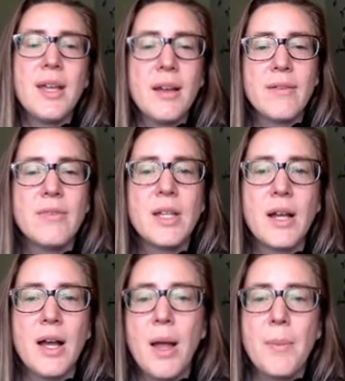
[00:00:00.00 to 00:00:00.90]
of the
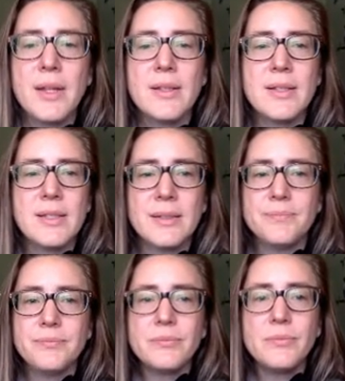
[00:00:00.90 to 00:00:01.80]
commons.
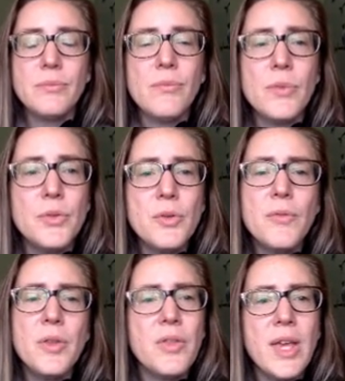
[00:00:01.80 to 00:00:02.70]
So if
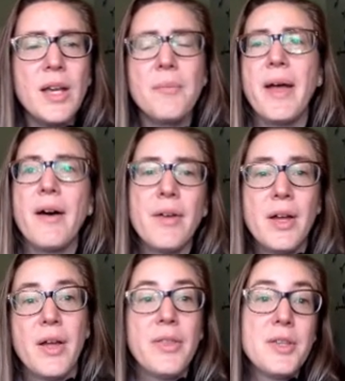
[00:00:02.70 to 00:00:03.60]
you think about
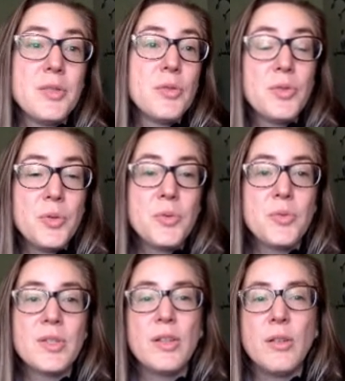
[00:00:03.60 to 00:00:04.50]
these
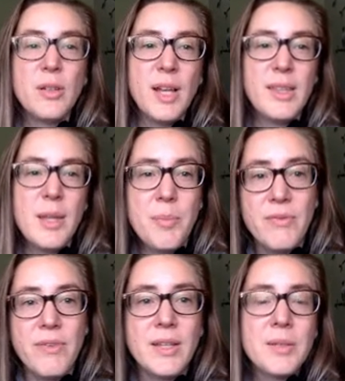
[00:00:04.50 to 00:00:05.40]
dunes look like they'd be
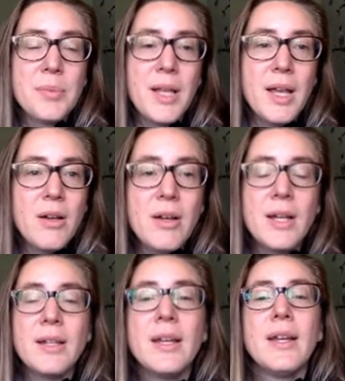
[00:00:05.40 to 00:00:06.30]
fun to play
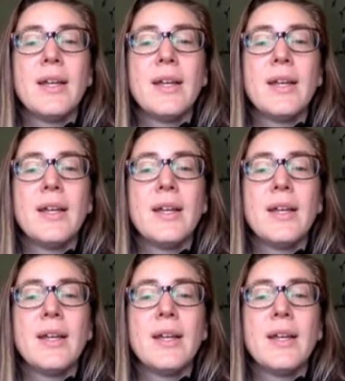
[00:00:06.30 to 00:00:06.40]
on,